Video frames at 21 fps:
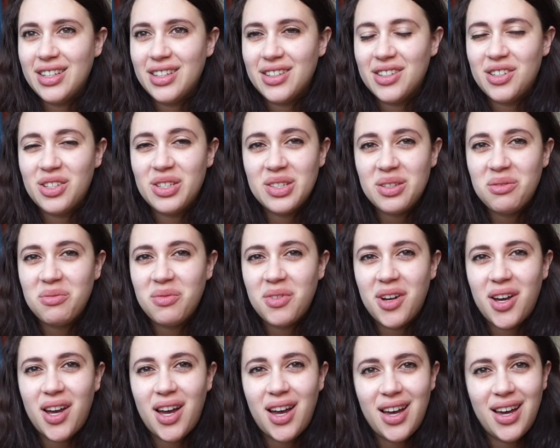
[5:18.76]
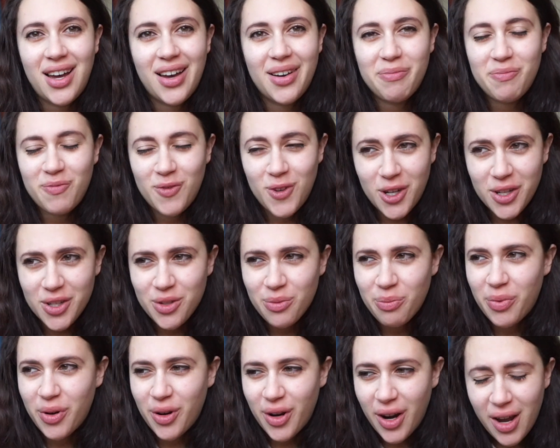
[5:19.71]
Because I'm not
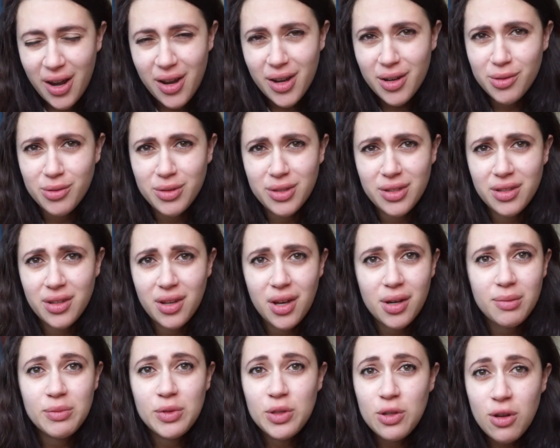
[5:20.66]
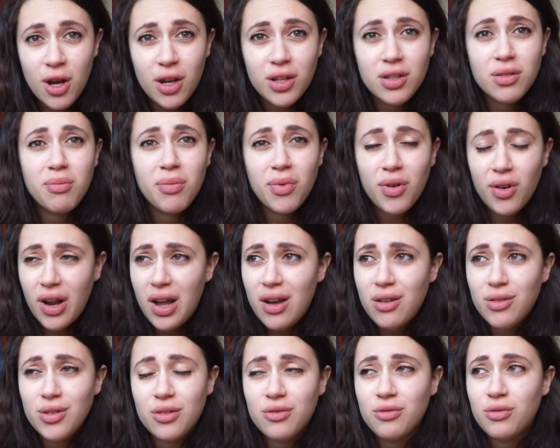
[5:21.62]
proud. I'm not
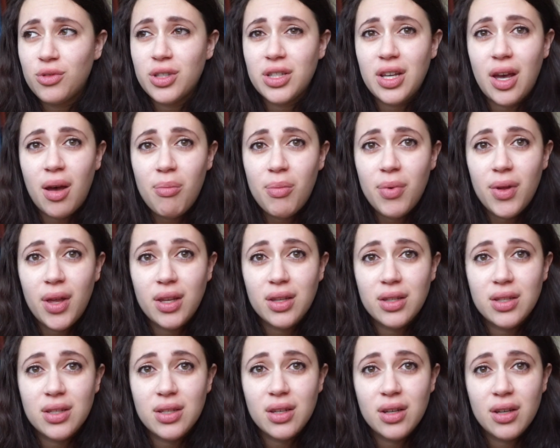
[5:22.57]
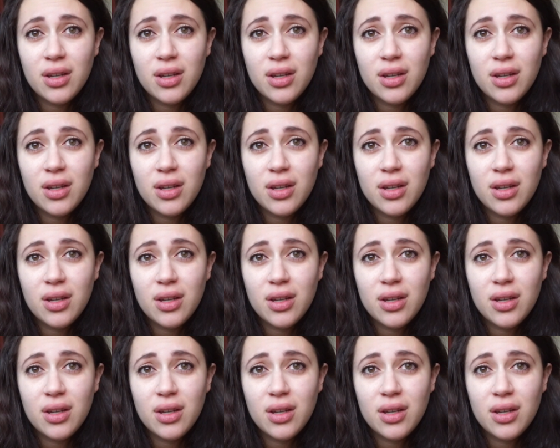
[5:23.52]
proud of what happened.